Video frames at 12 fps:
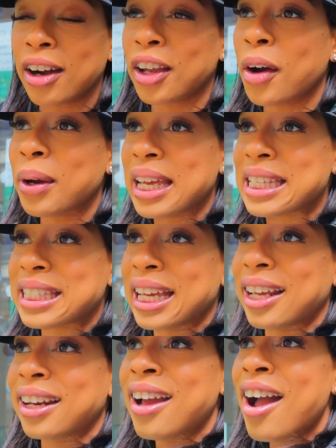audio
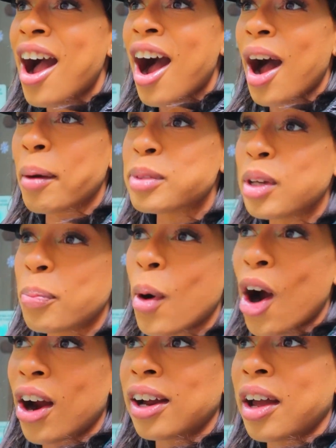isn't up to
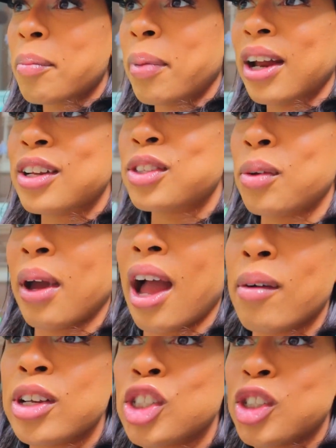par compared to
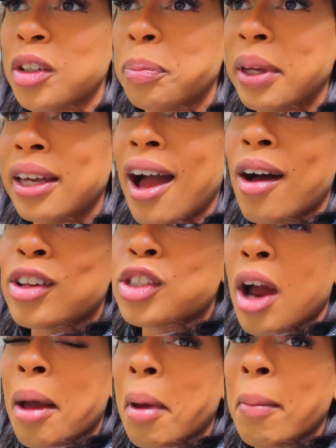how it should be. I'll
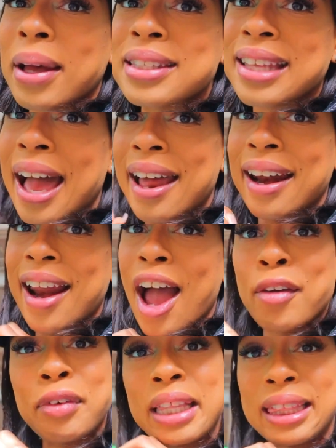try my best to edit
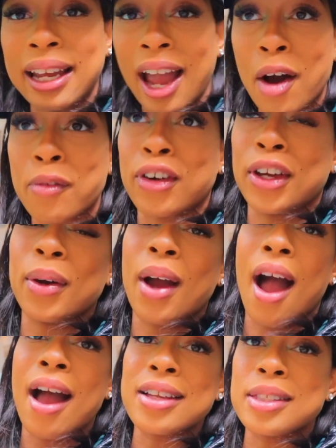everything out for you
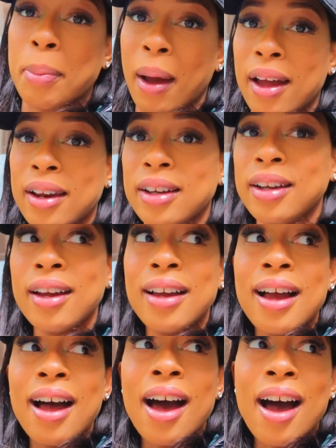guys, but
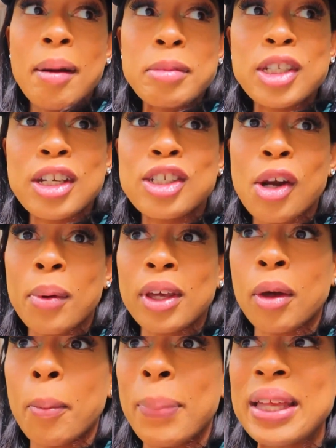I'm just
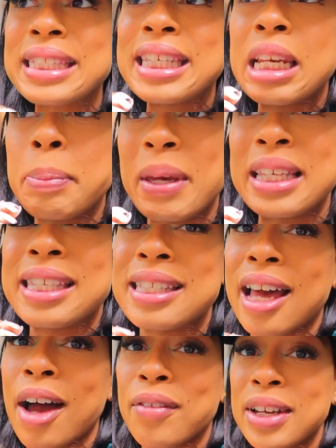showing you bits and
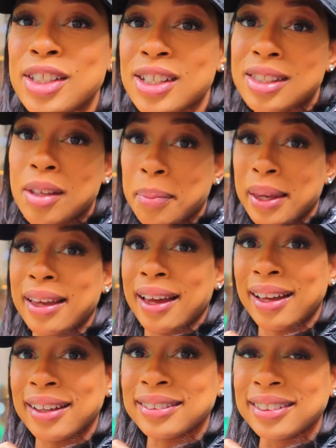pieces of it just to
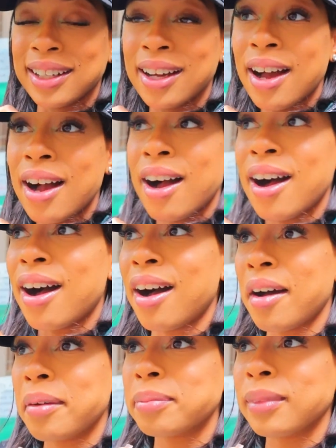begin.
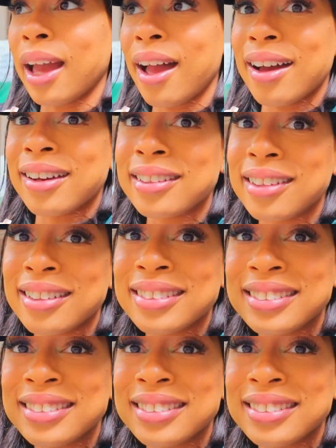Yeah.